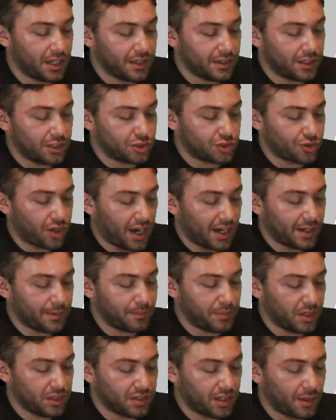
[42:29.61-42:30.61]
They're trying to
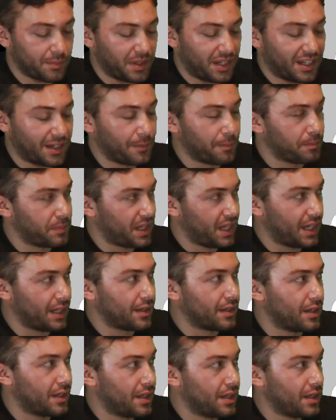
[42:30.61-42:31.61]
build it up and
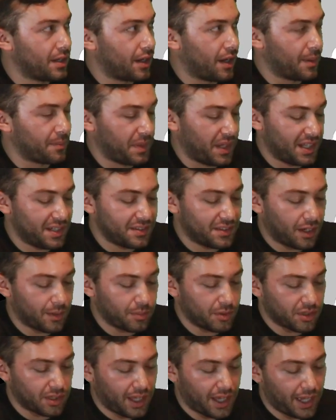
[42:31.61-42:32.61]
compete in
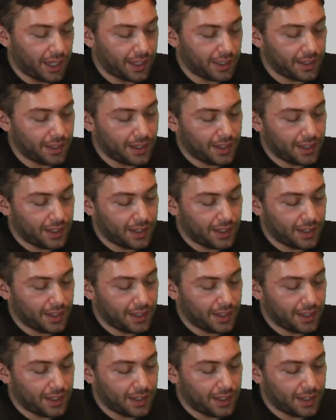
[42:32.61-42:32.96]
AA.